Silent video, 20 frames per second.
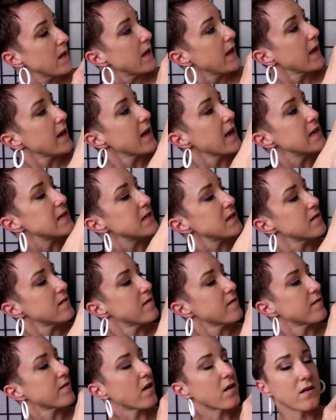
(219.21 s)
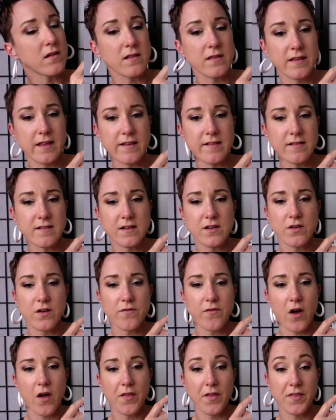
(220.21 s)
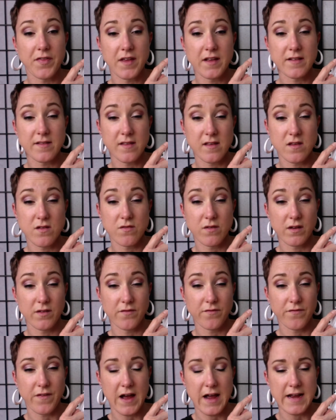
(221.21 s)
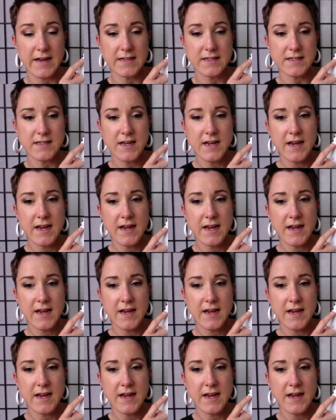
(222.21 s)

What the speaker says: And I did start a list here of all the things that you can find.